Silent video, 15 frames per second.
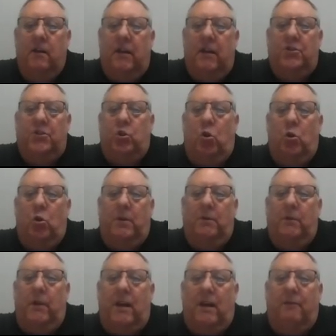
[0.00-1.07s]
it's showing me
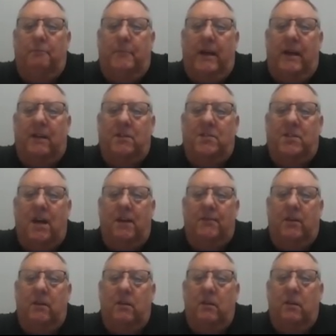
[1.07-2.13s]
we have band
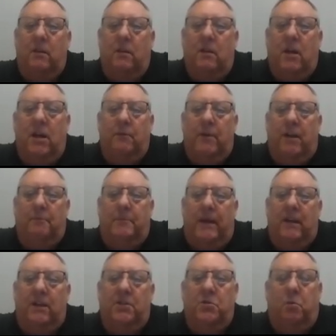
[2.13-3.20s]
7 and we have
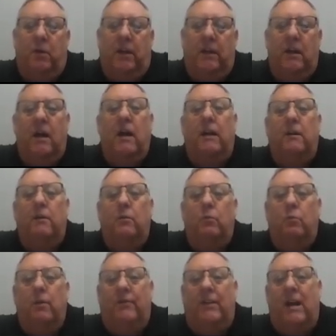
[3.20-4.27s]
band 29.
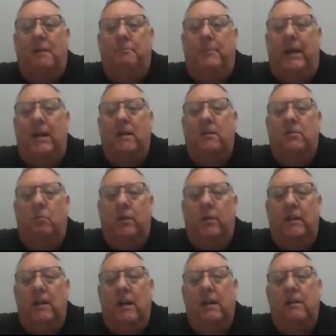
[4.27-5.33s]
We've got band
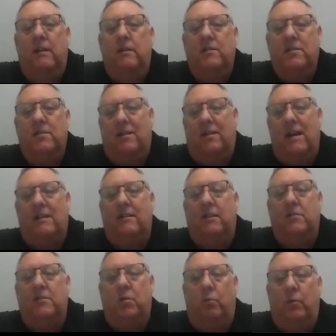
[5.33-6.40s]
29
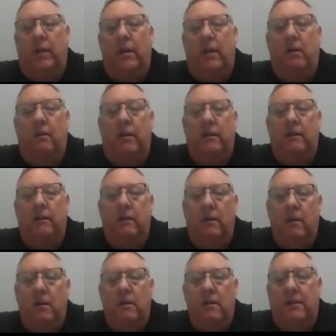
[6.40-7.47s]
selected, so we are in
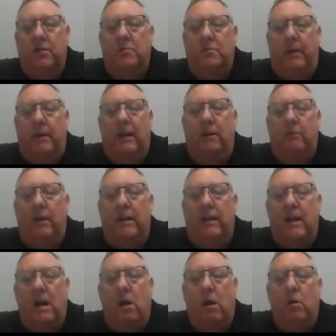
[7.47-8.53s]
this band right
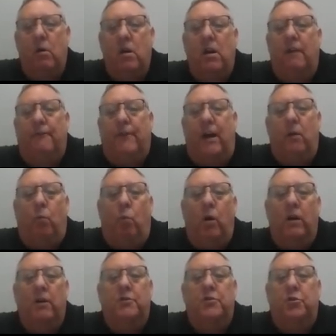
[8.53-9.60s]
now. If I
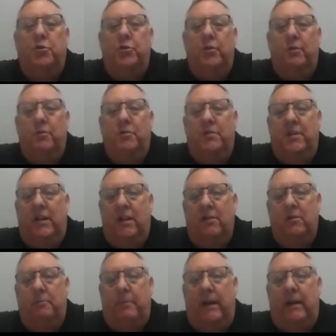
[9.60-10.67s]
wanted to choose the
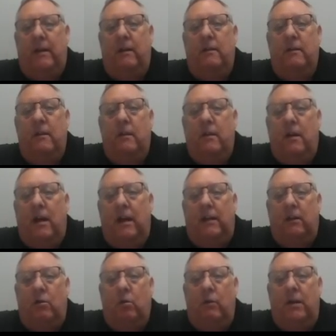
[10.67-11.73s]
other band, I
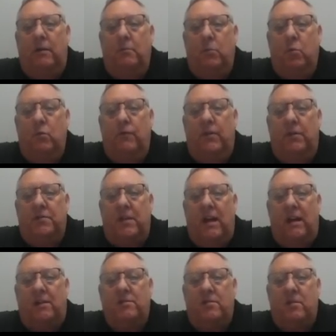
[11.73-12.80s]
could go ahead and move this
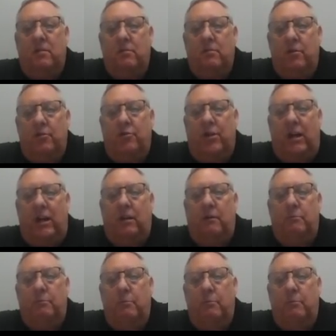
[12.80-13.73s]
X, check it,